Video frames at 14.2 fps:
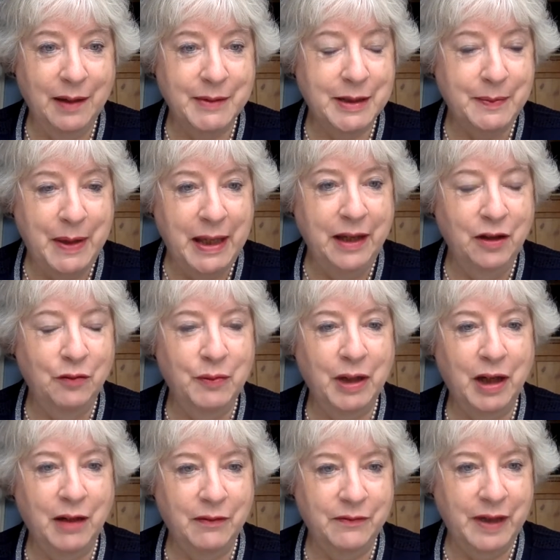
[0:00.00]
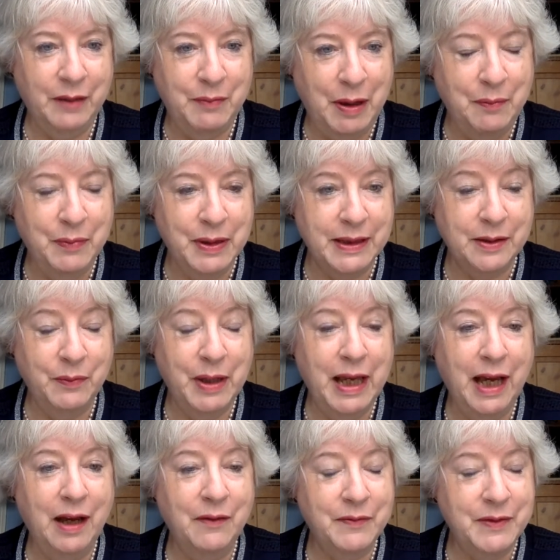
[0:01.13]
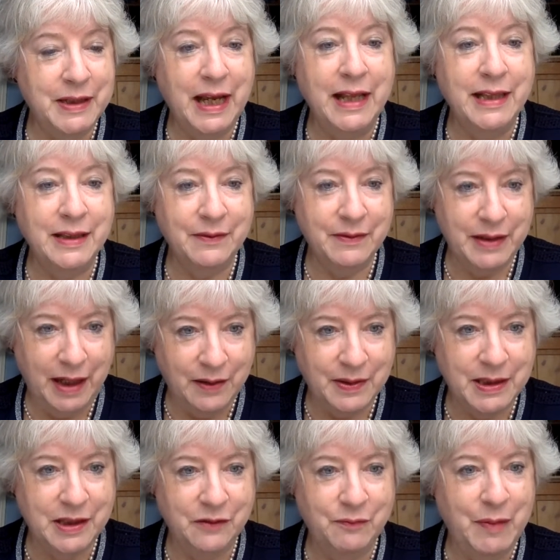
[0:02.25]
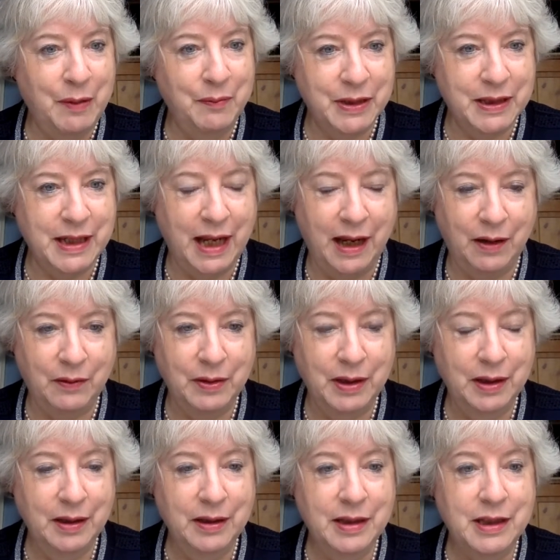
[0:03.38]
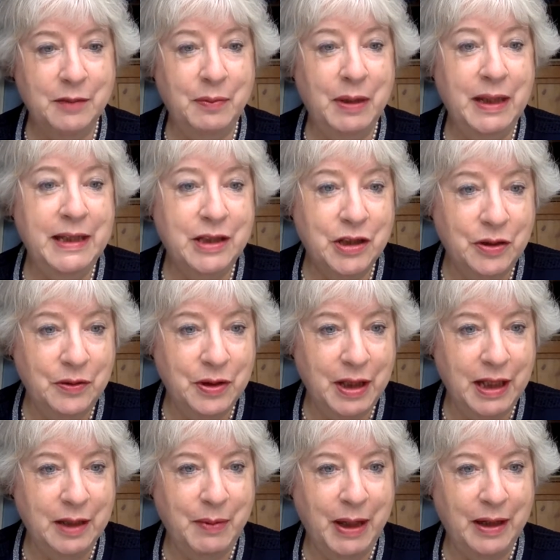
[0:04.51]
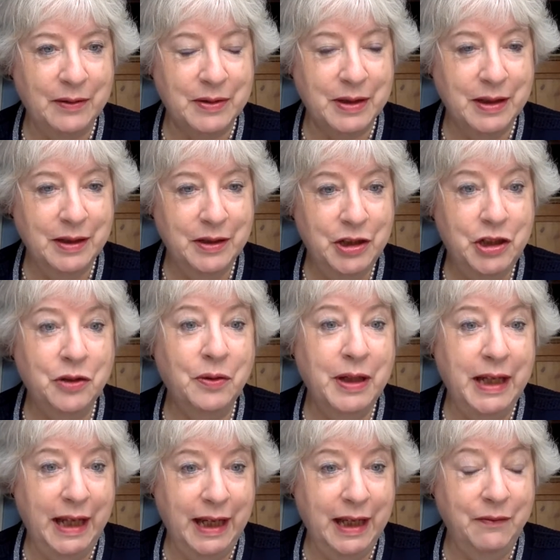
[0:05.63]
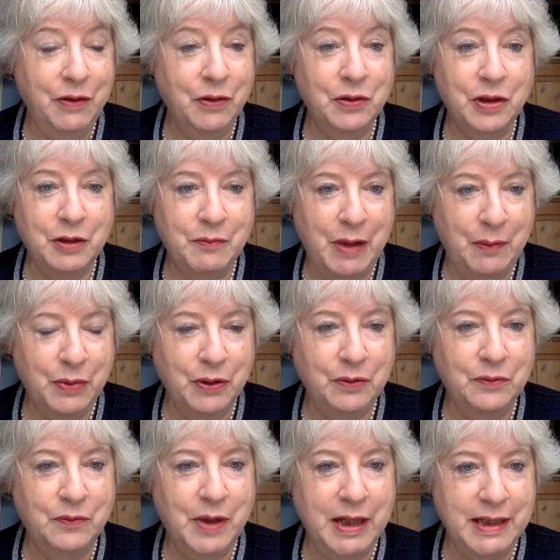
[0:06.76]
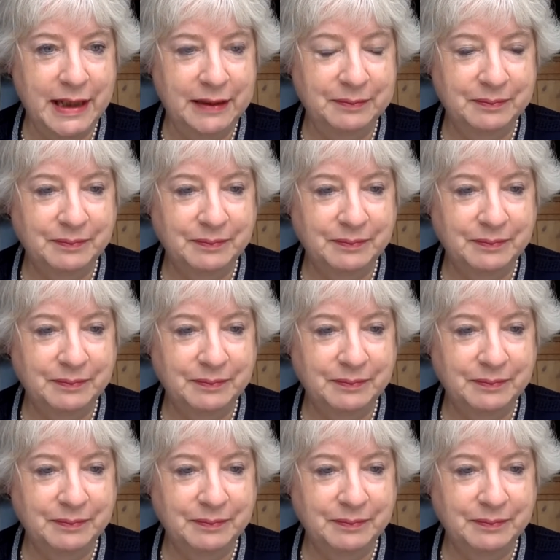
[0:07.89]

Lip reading: on behalf of our members, and we have tens of thousands of members now. So please do think about joining if you're not a member already.